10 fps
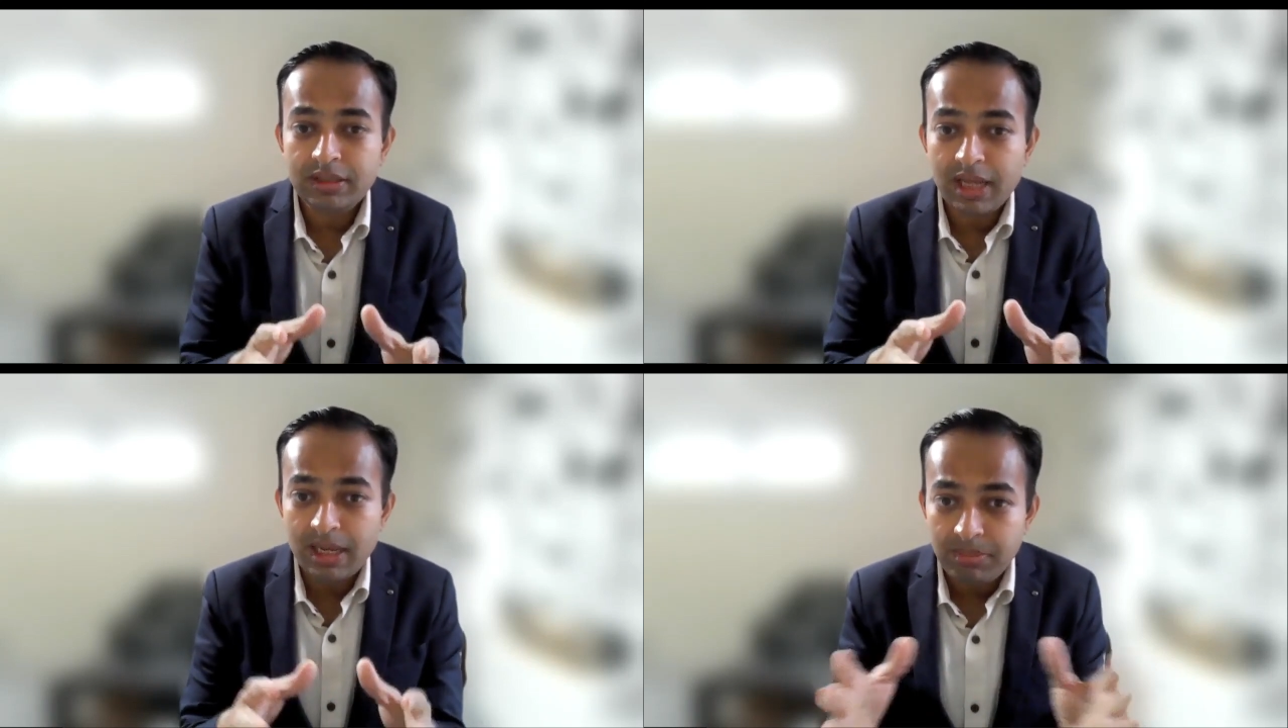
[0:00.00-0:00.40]

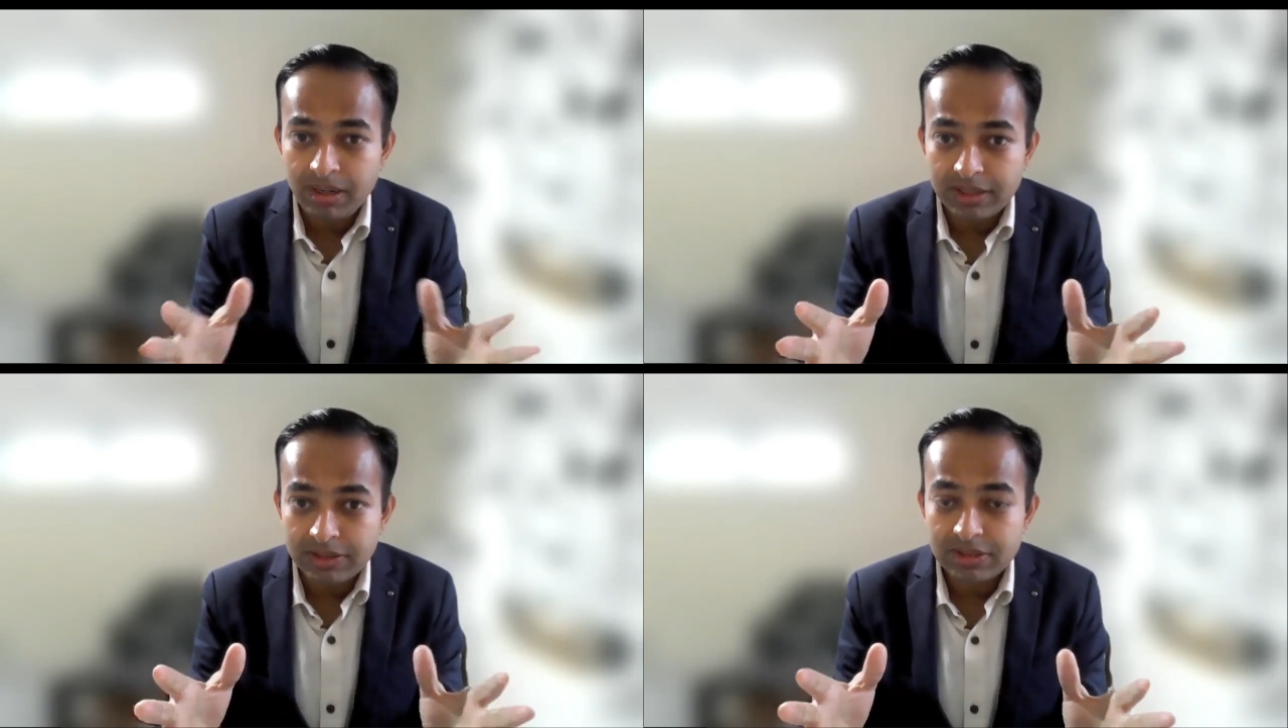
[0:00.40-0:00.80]

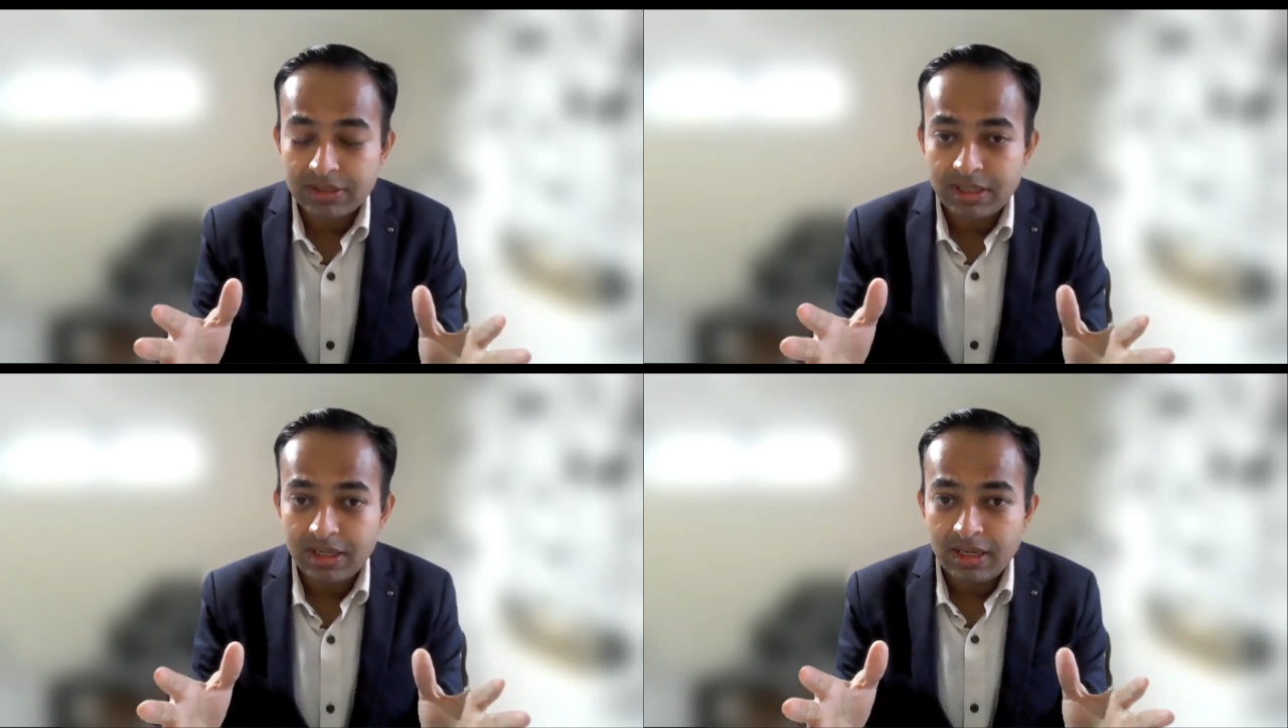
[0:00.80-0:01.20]

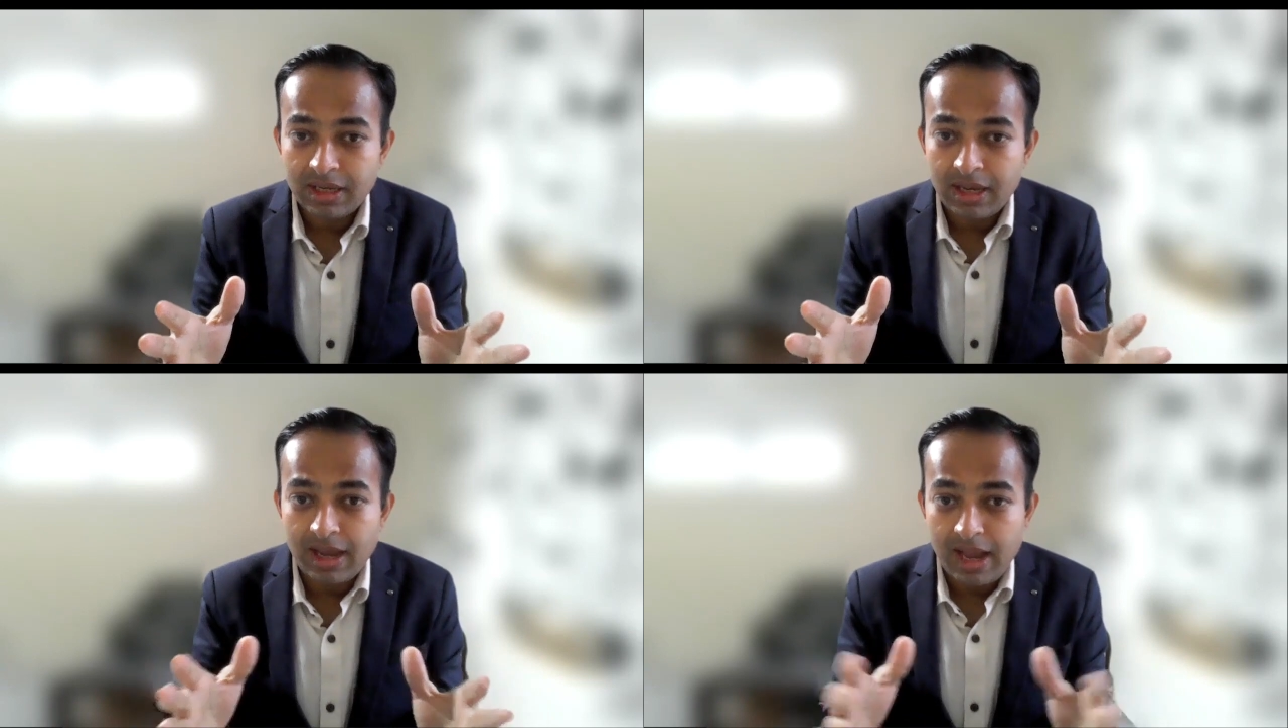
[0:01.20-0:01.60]
timelines
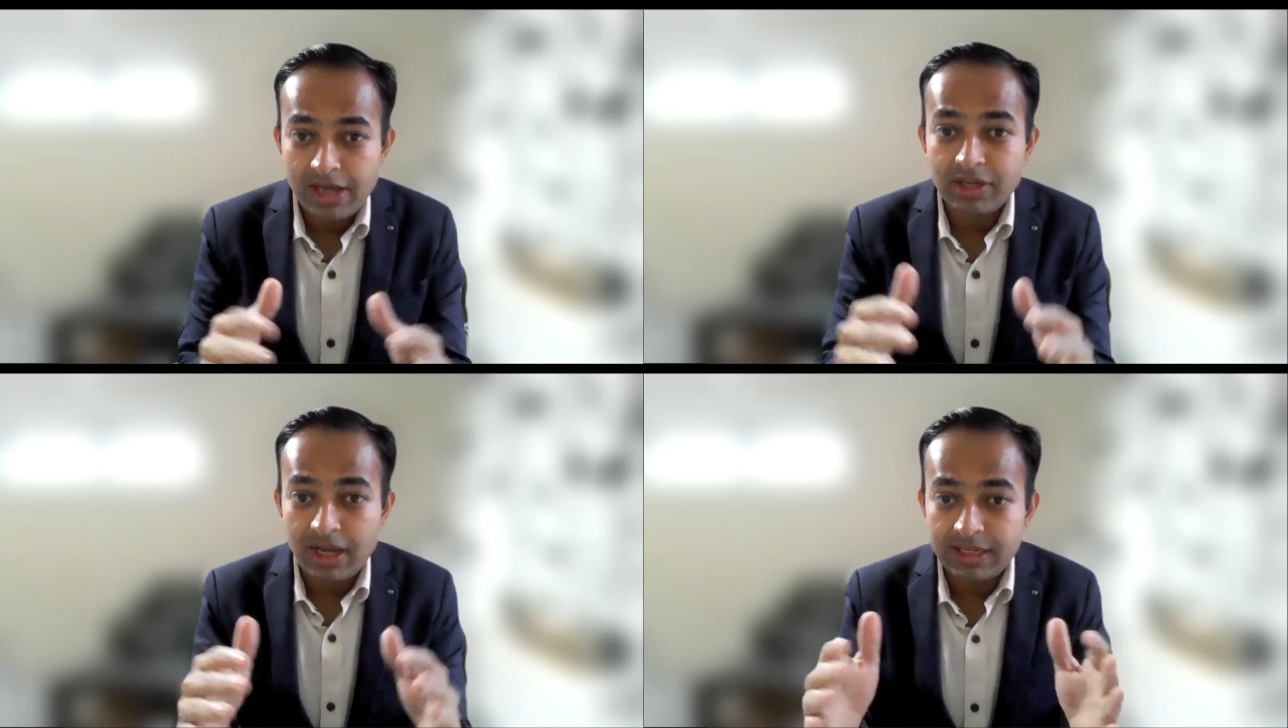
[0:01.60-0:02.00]

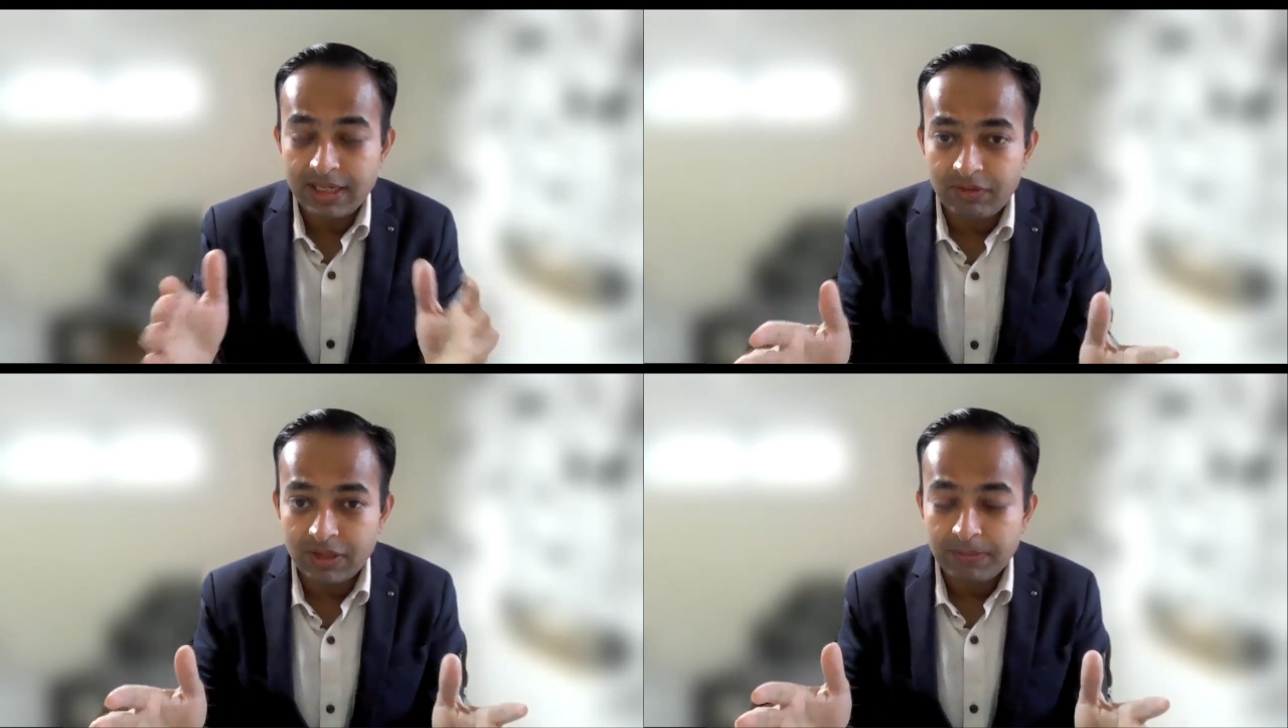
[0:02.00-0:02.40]
at a high
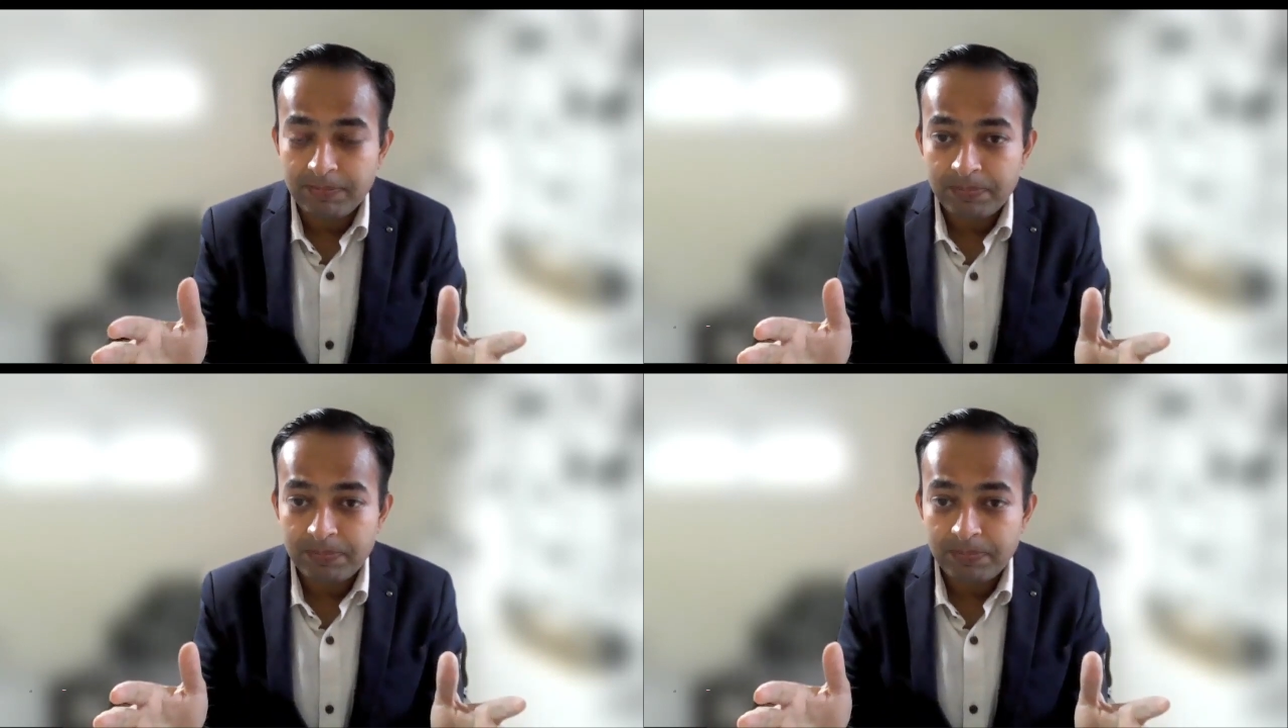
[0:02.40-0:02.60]
level.